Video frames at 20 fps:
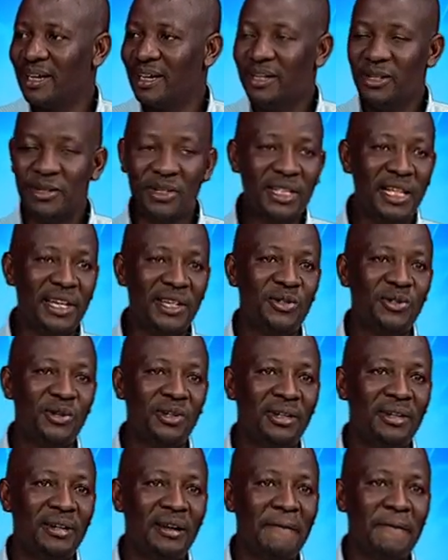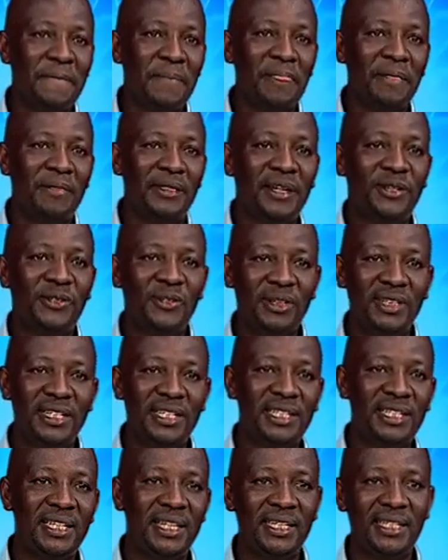You see, the reason the
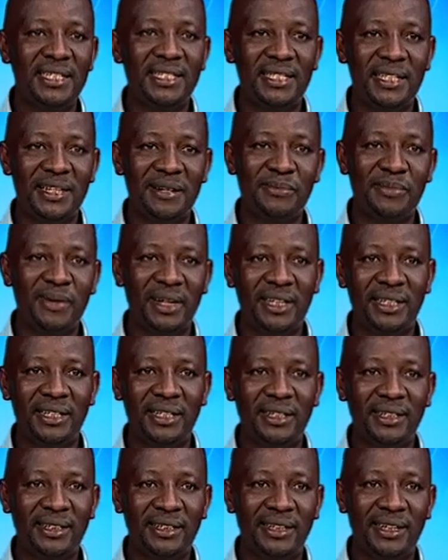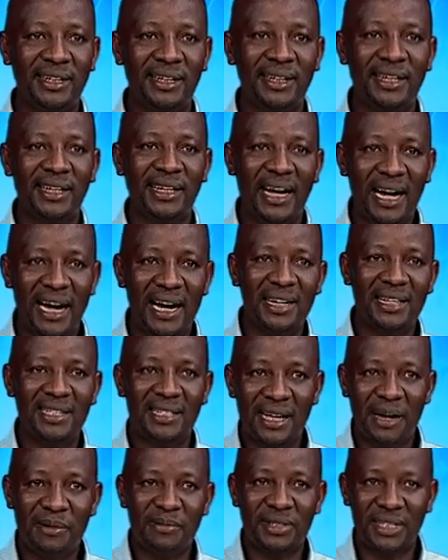state is celebrating, and
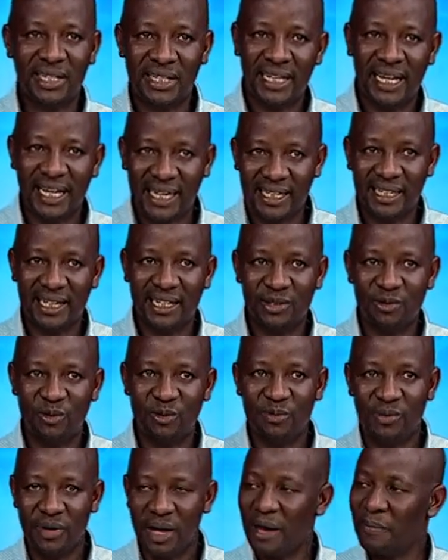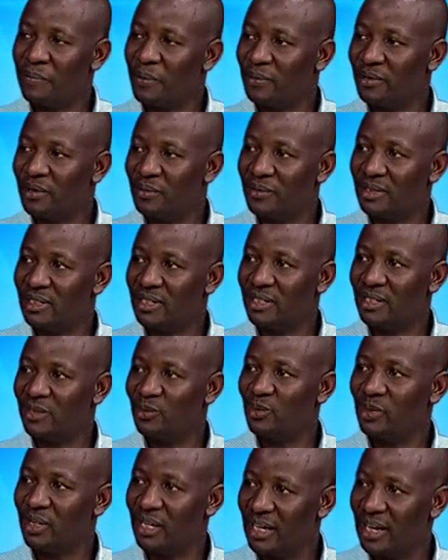some state actors will be happy with the Besigye
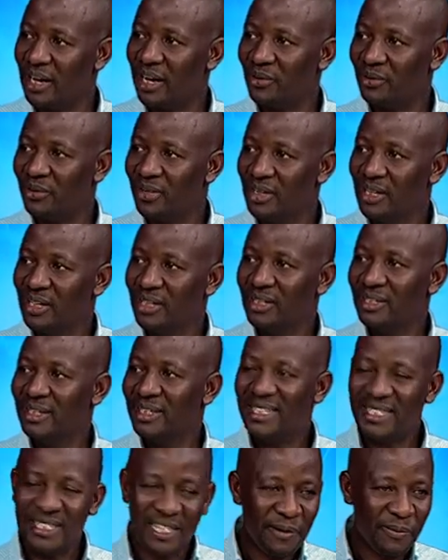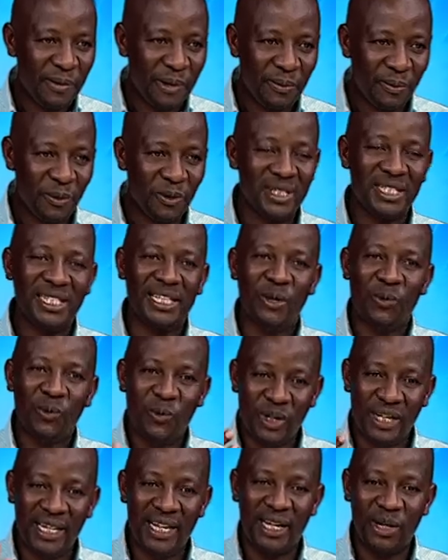walking out, is simply because they
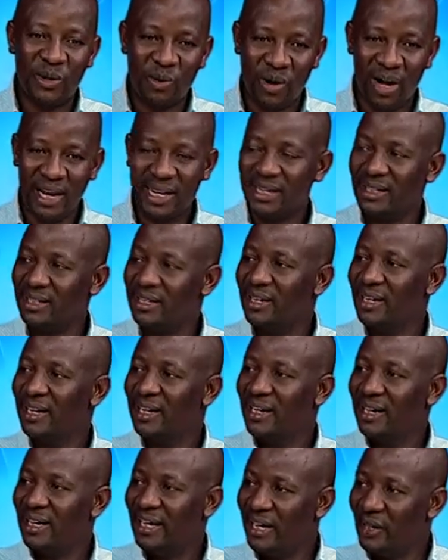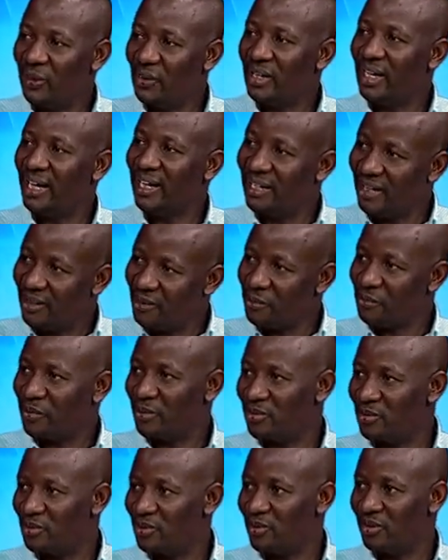wouldn't want a united
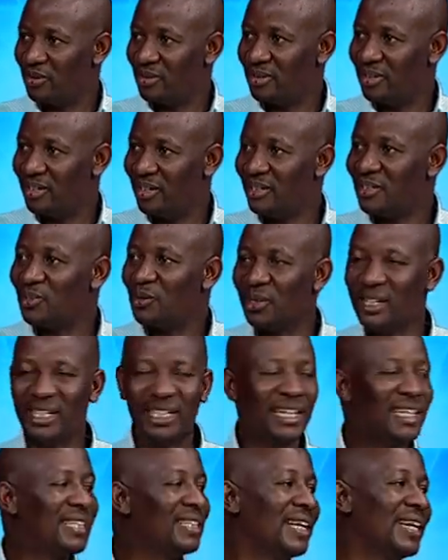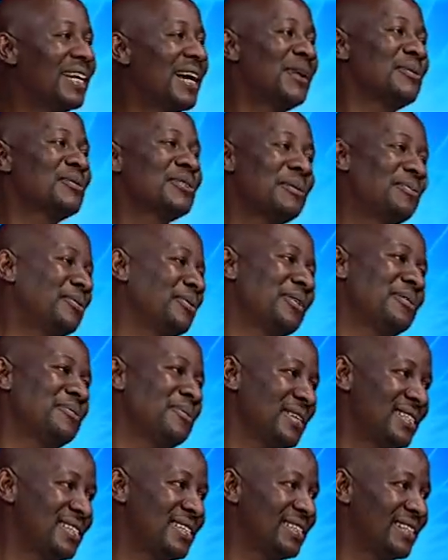opposition. It's not that they now support
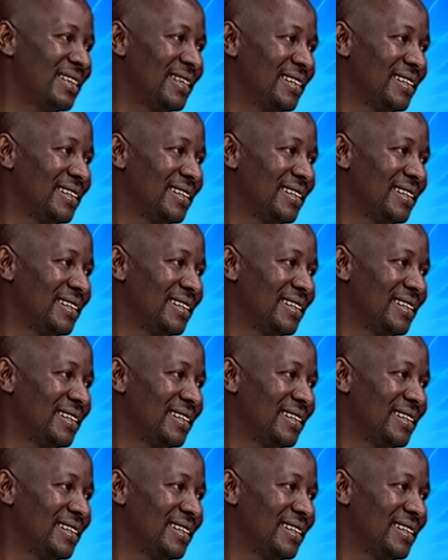Besigye.